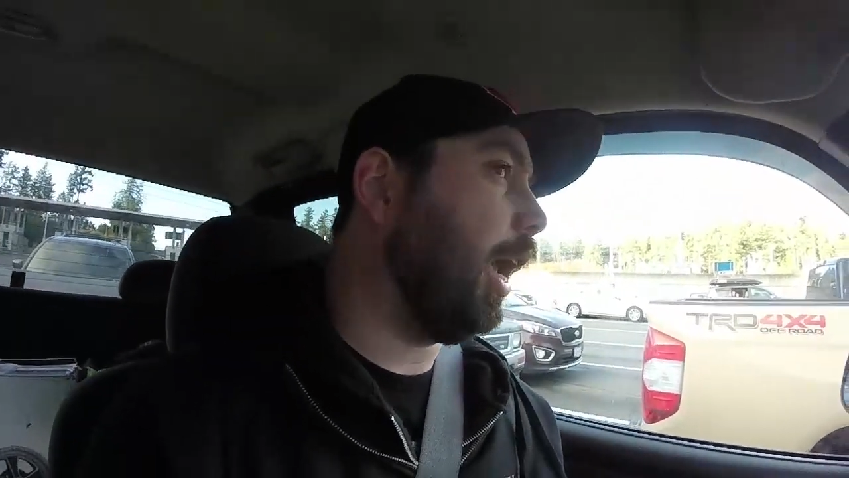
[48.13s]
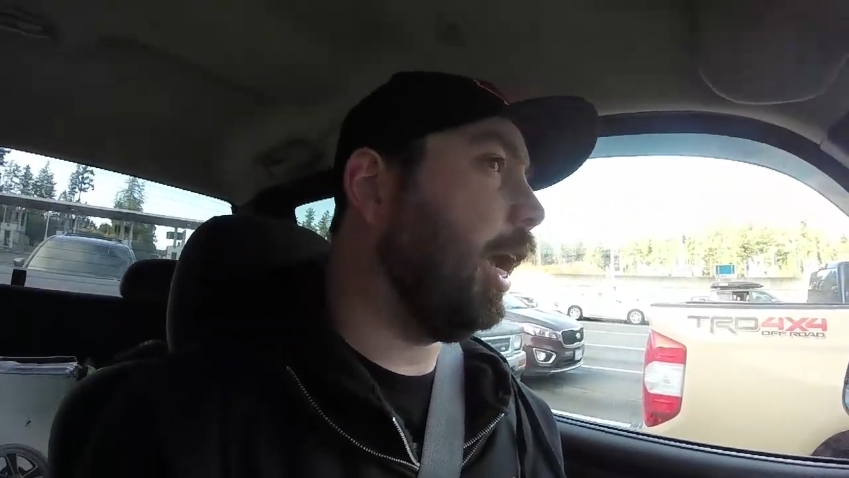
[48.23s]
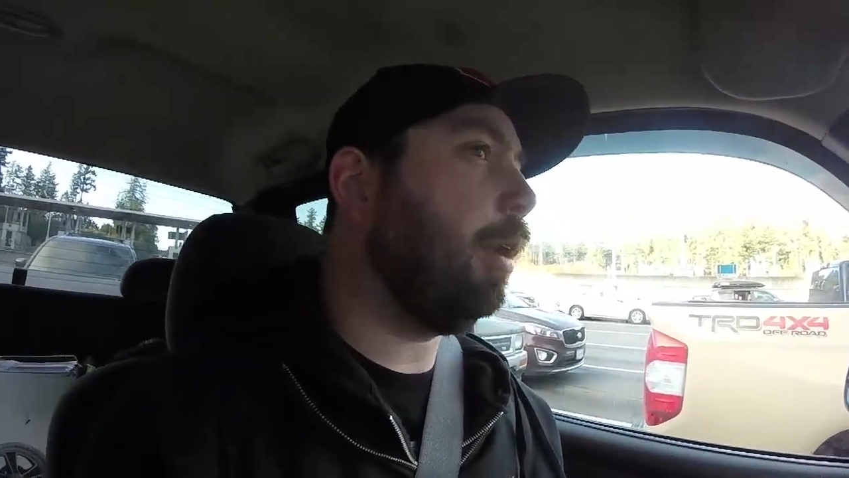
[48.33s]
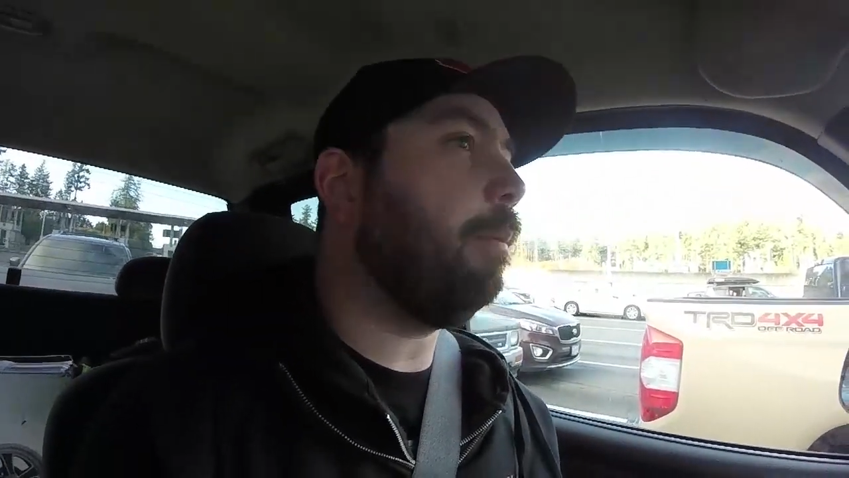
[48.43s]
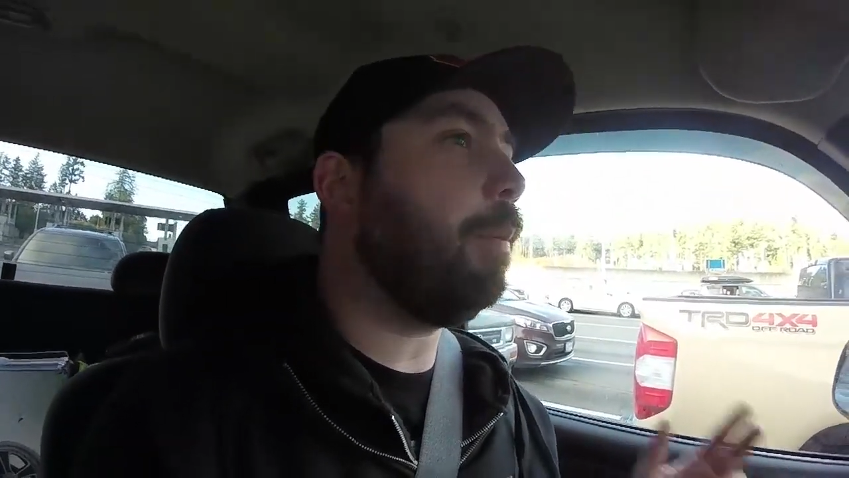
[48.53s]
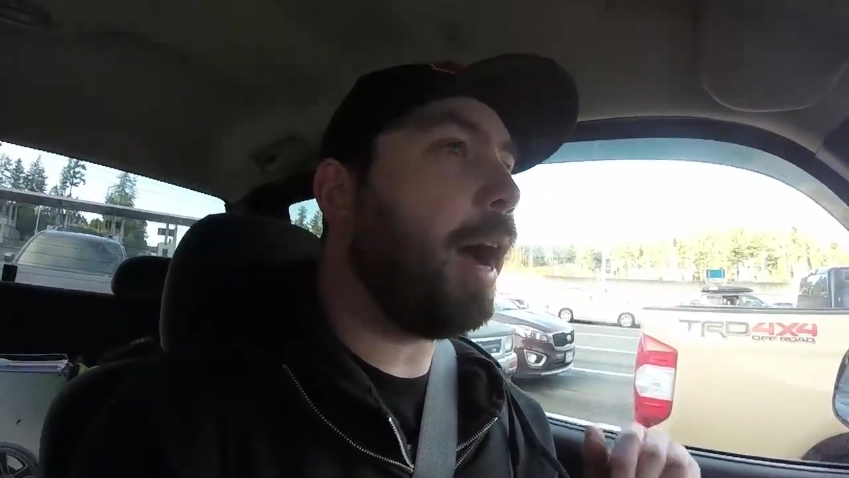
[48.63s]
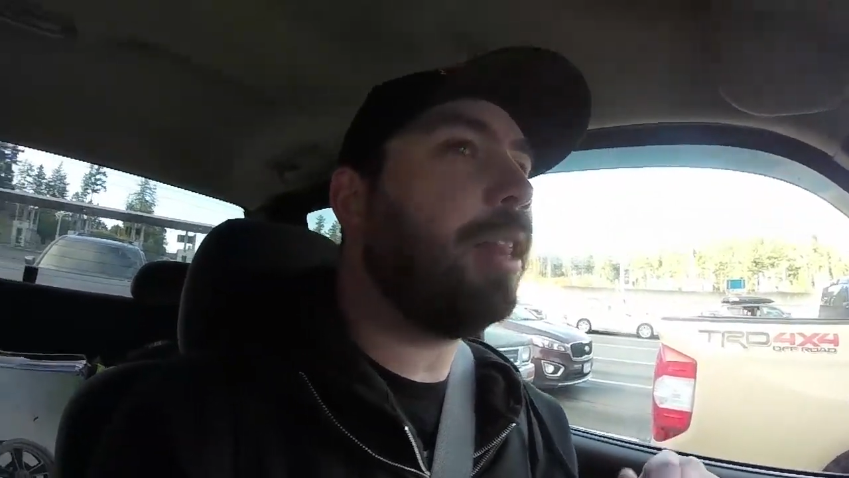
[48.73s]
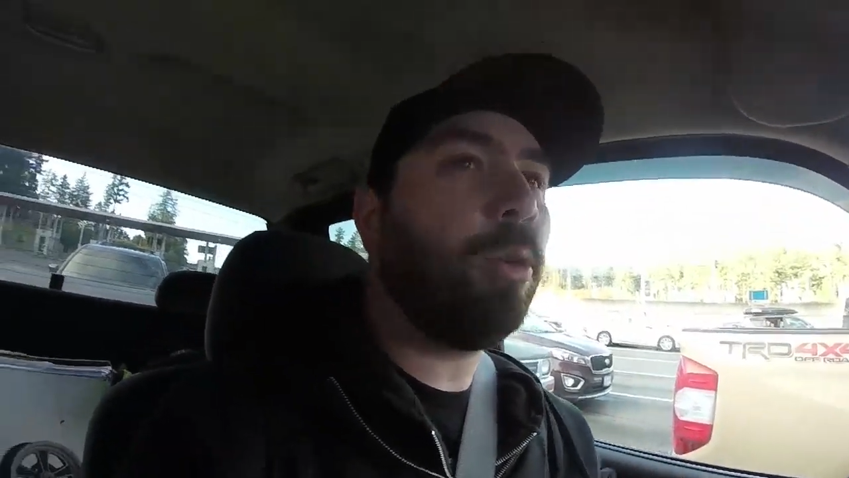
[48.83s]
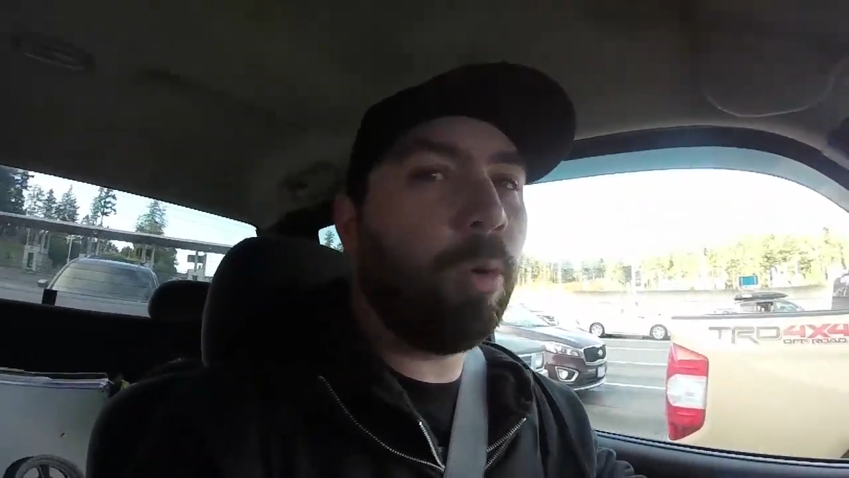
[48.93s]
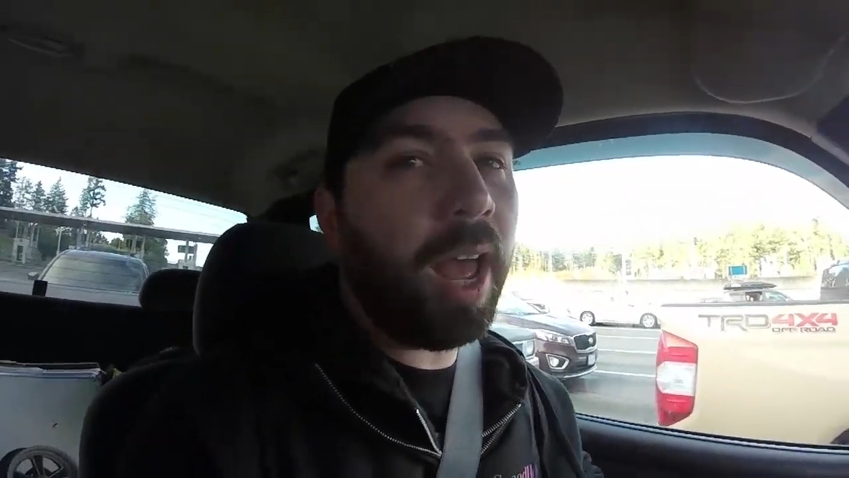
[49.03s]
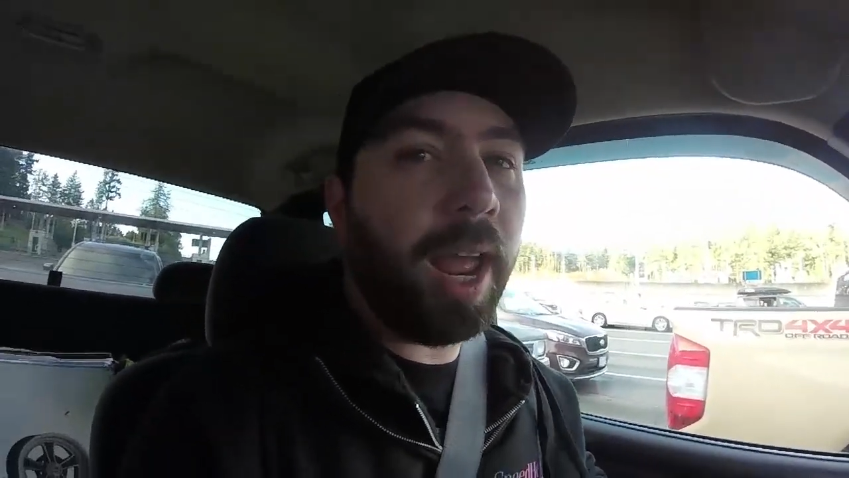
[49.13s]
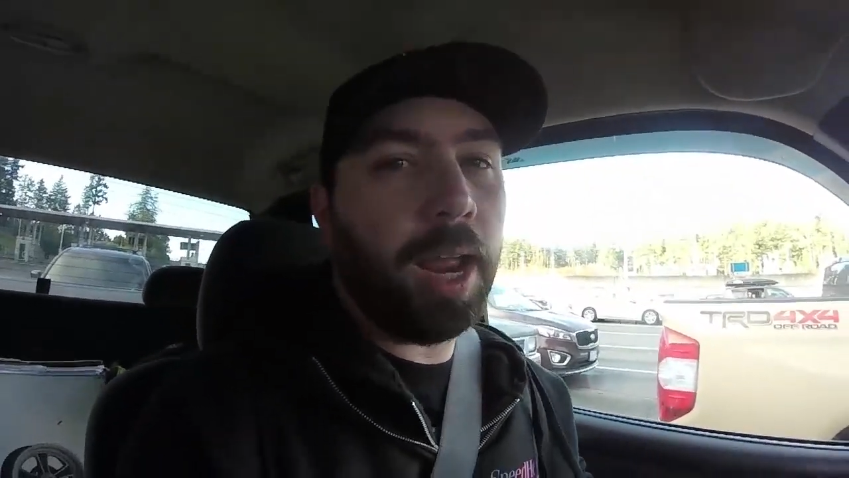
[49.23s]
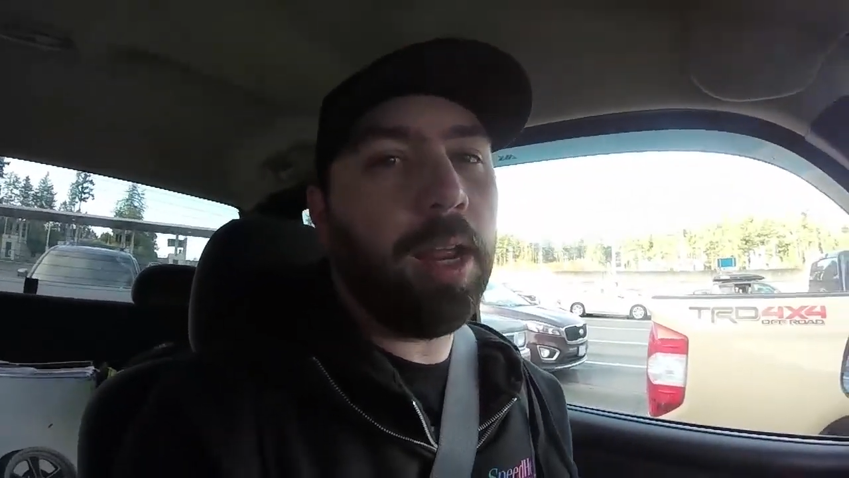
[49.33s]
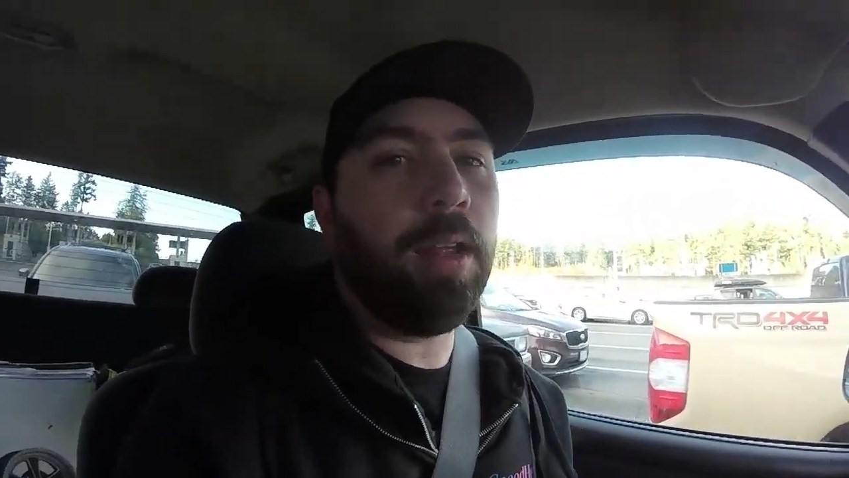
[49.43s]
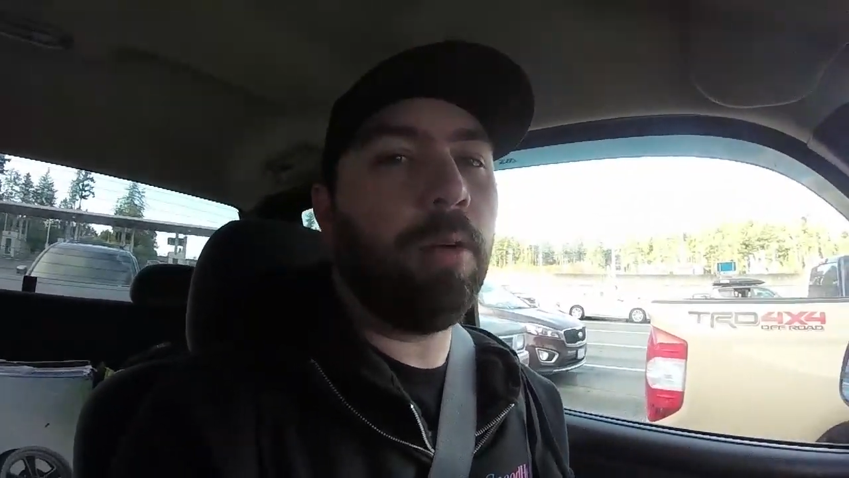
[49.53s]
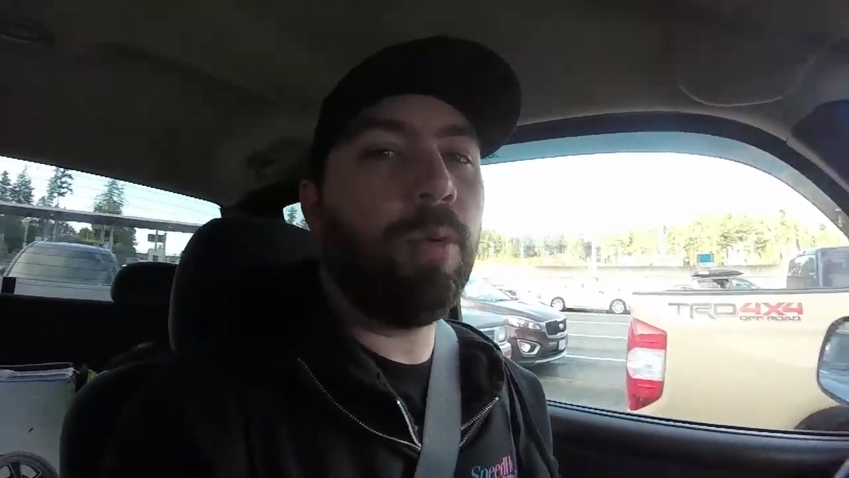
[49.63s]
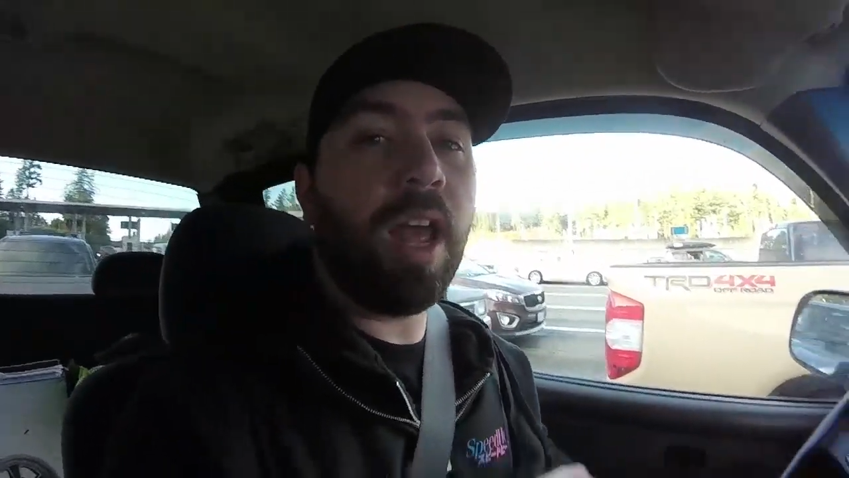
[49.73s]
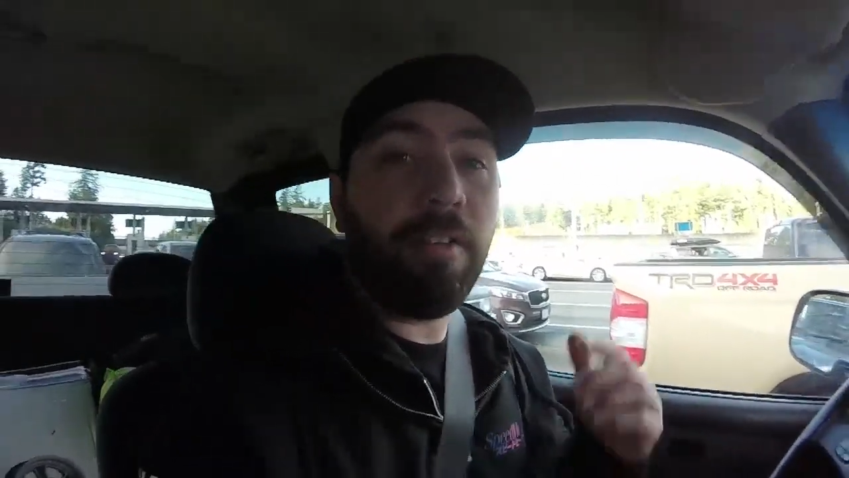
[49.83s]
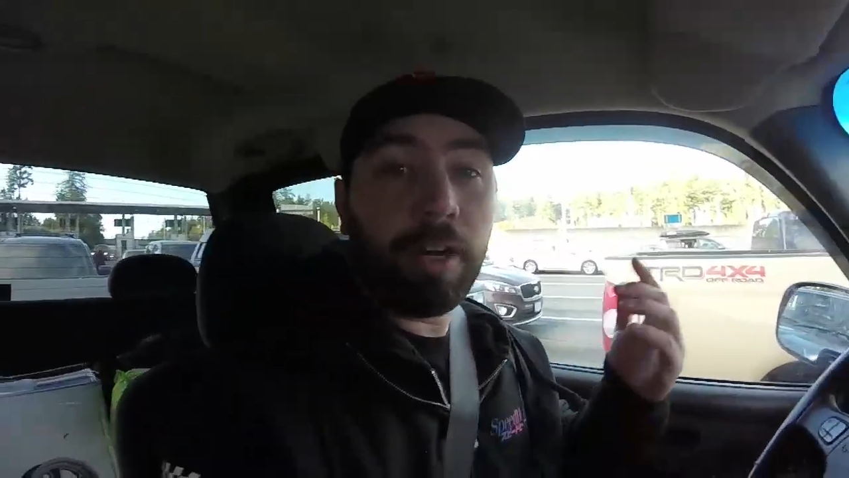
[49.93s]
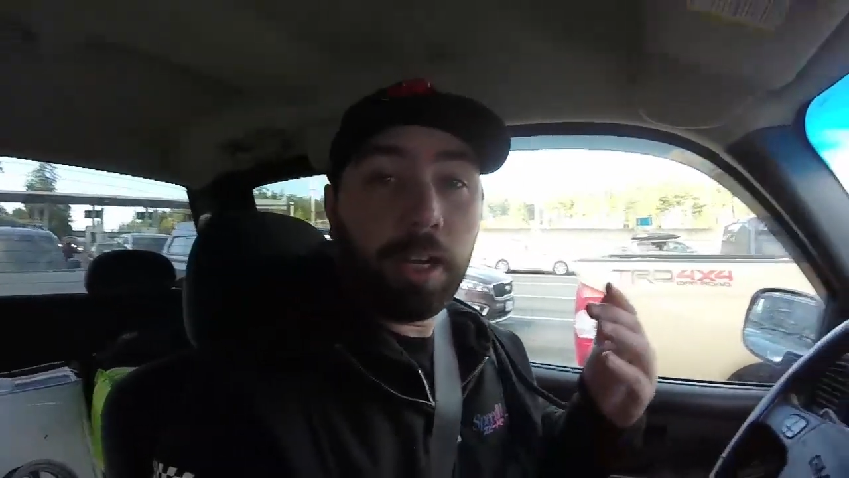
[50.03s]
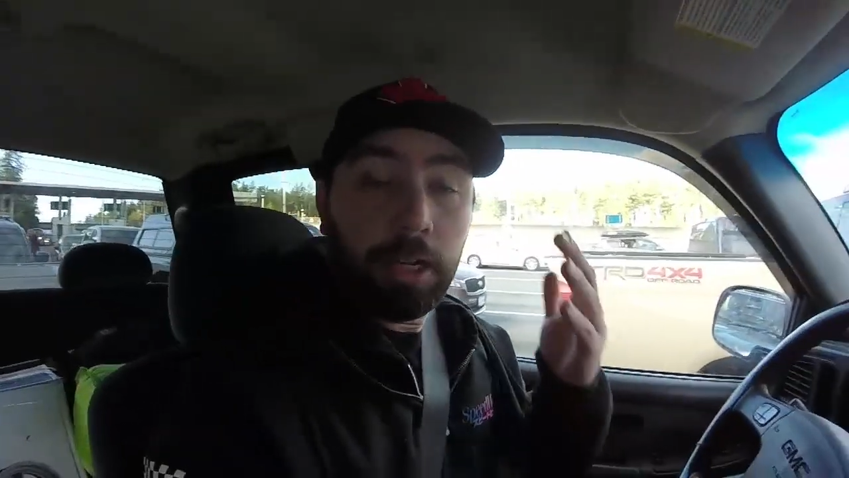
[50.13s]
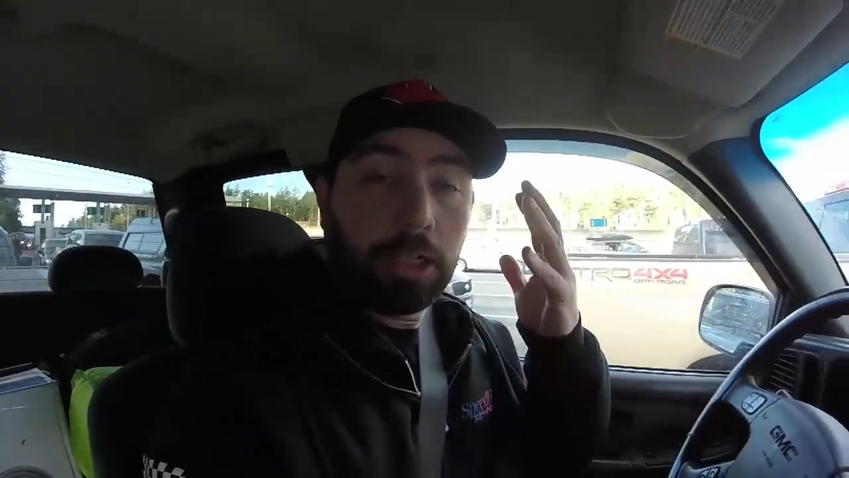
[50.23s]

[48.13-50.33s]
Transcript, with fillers: And by the way, we have a,